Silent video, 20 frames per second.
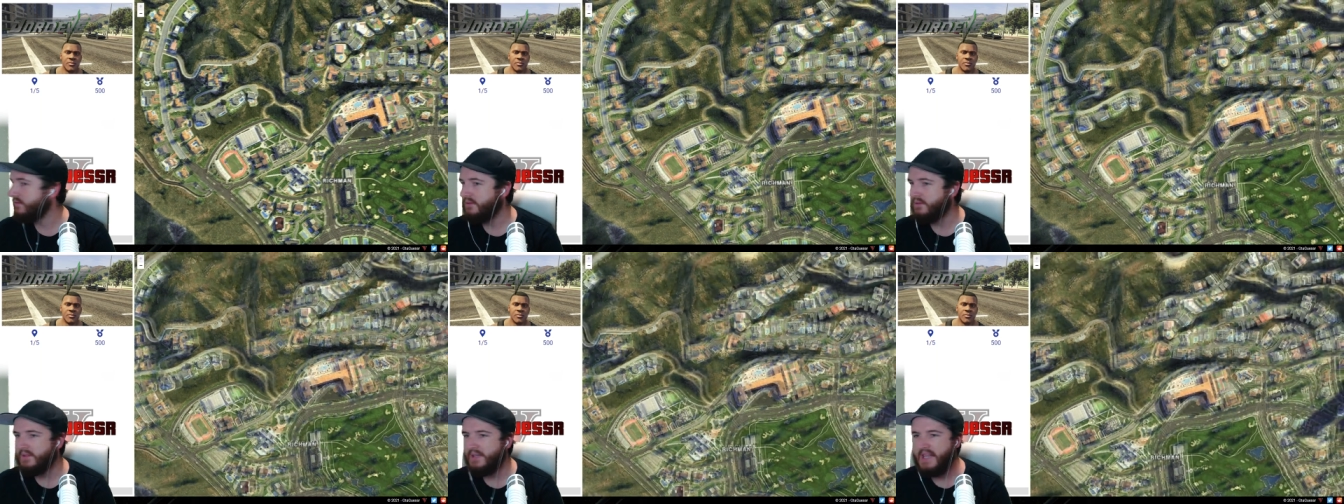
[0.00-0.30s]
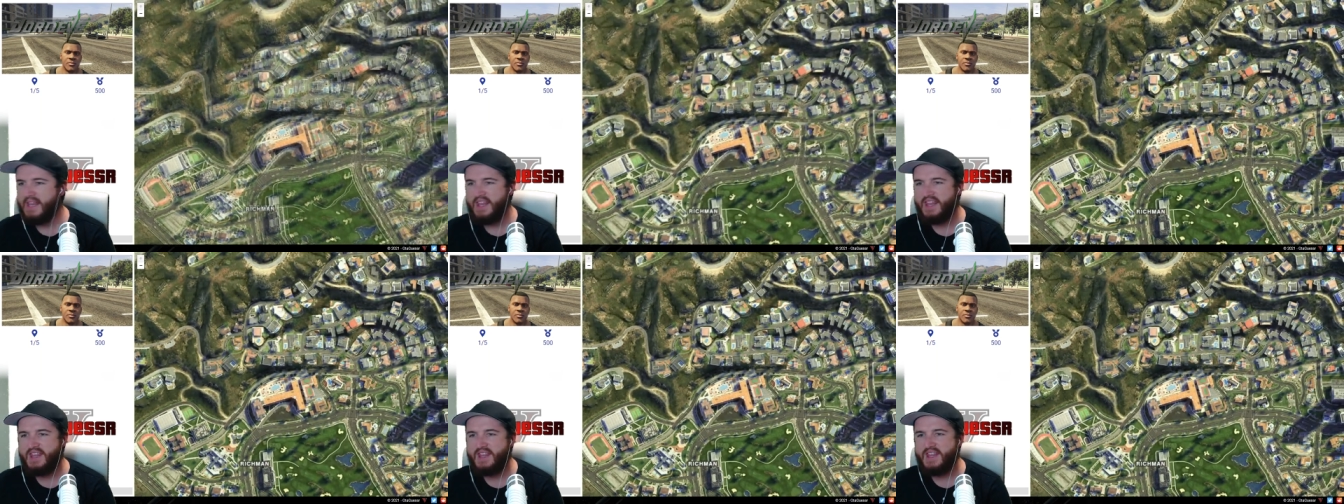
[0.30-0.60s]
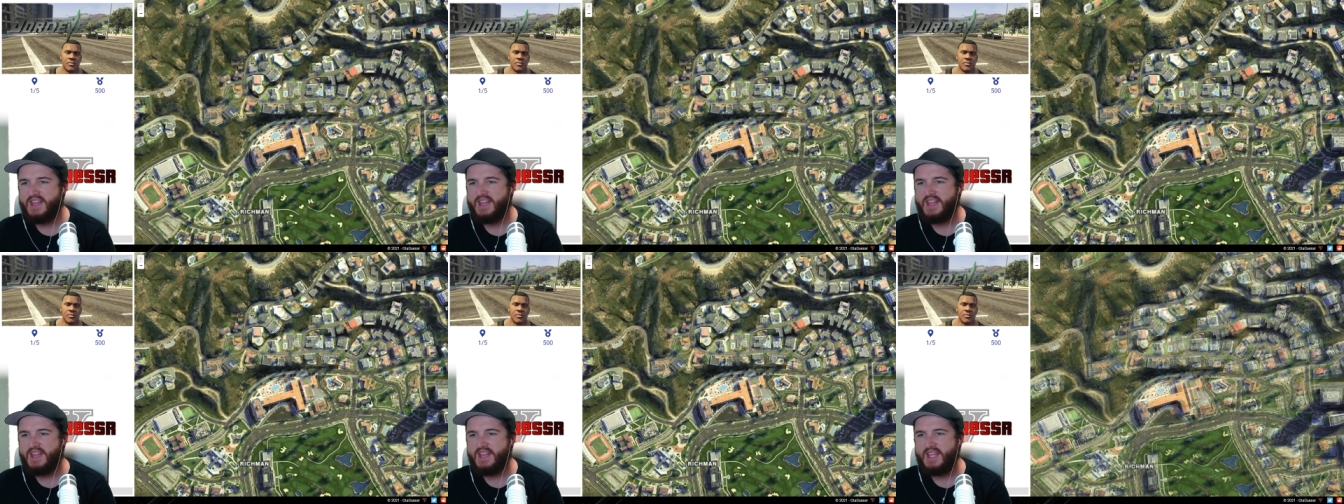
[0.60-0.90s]
I
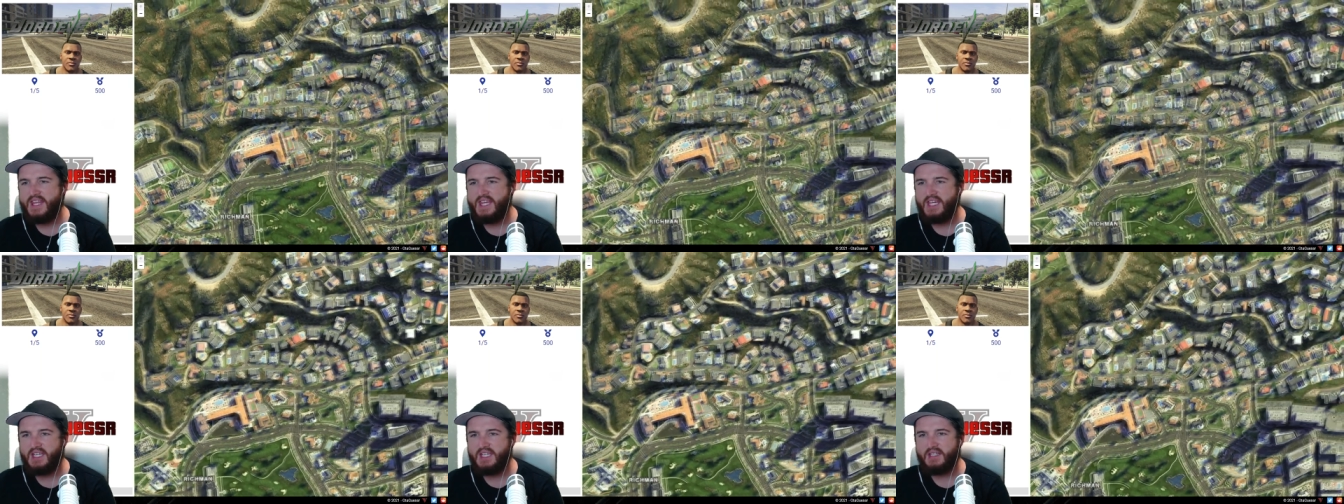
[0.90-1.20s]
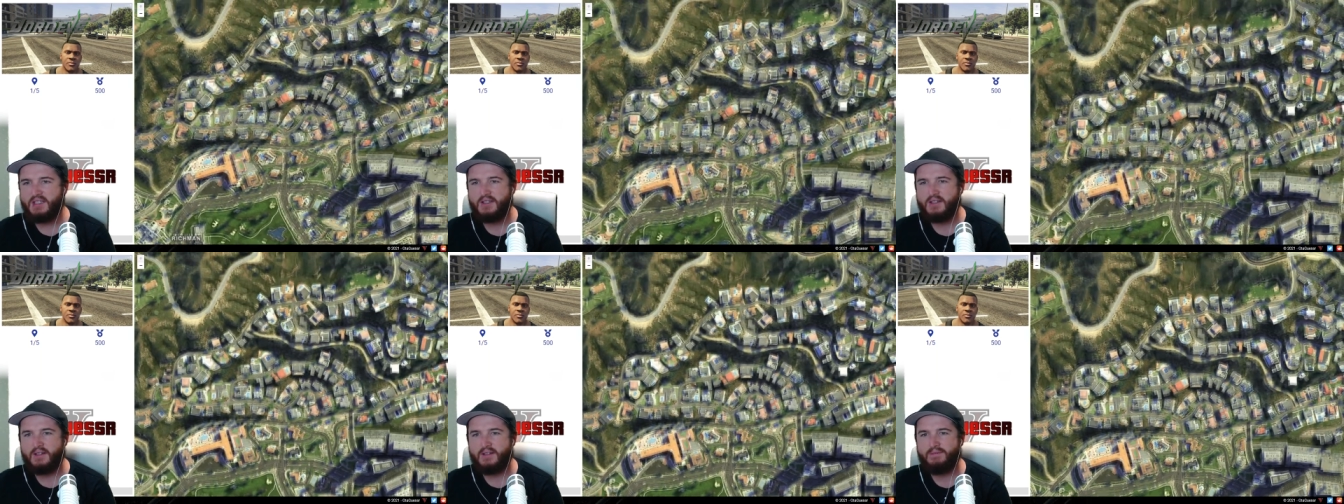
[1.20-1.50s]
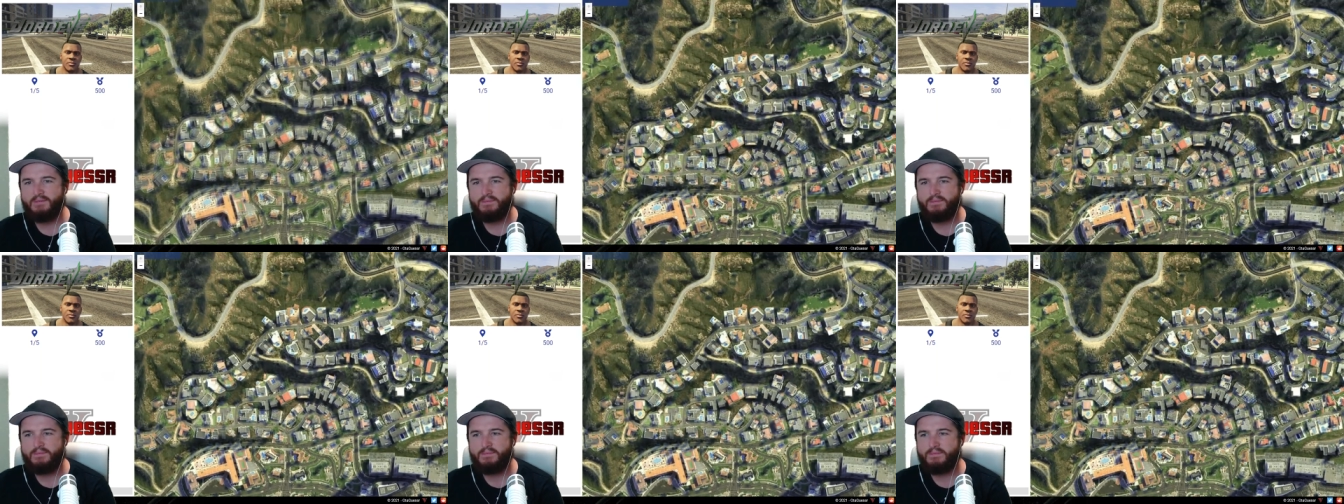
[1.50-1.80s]
think
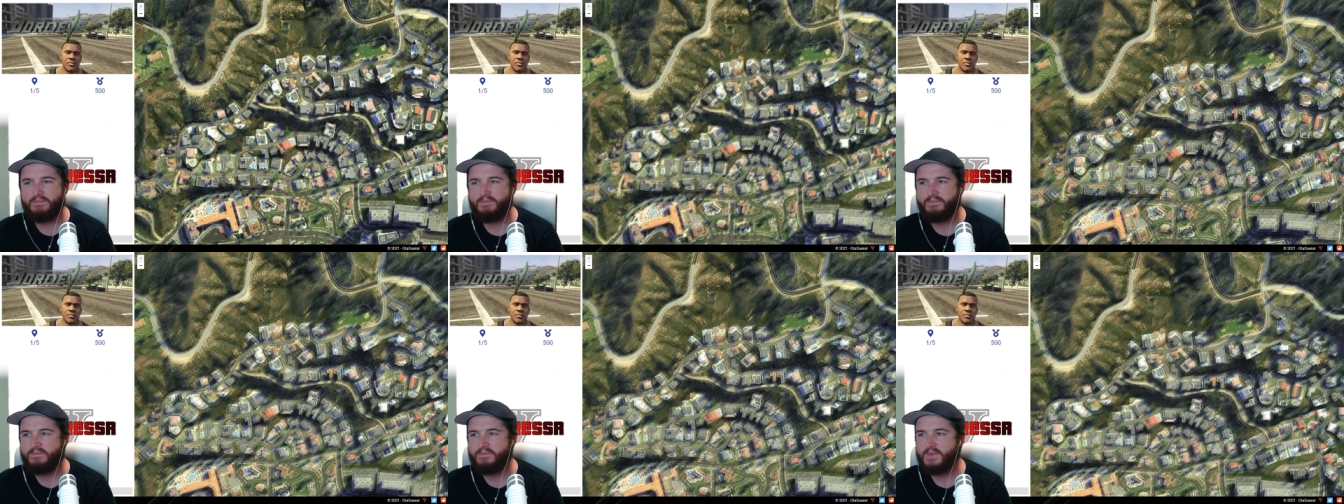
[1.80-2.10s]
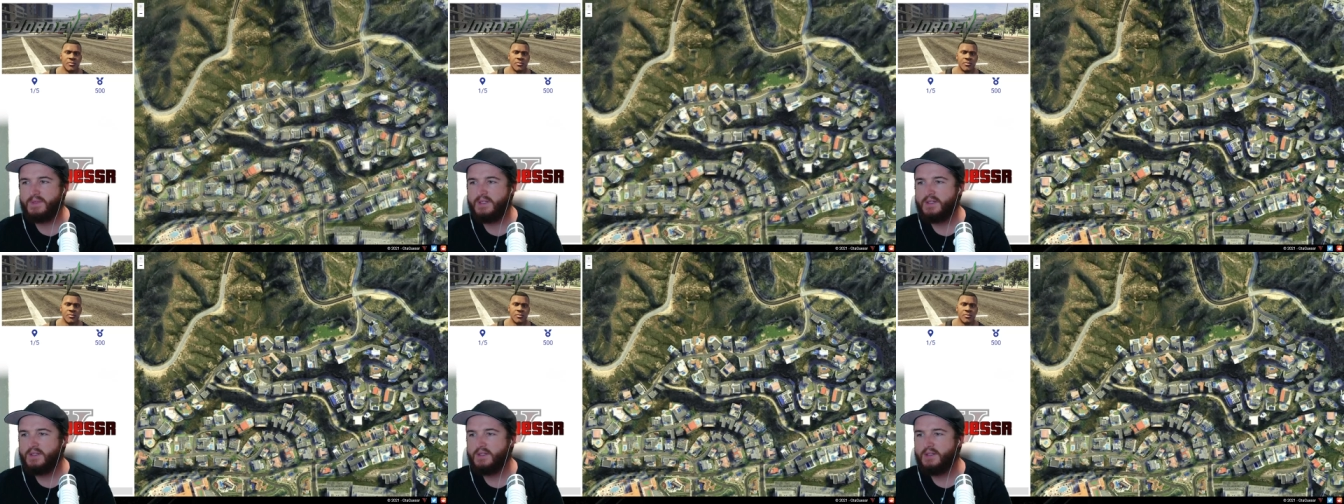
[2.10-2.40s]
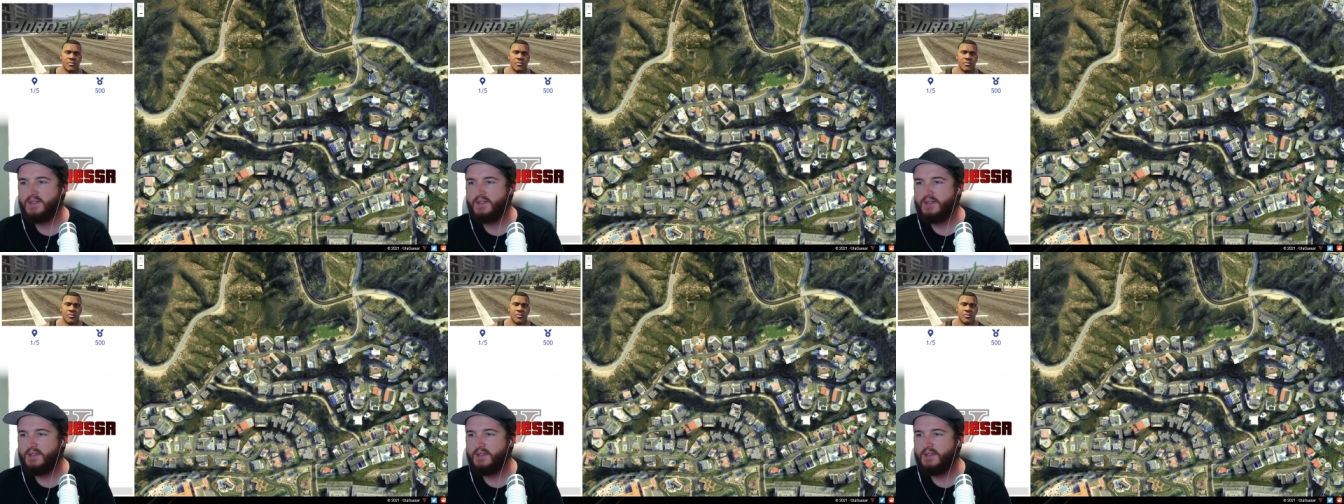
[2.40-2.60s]
I...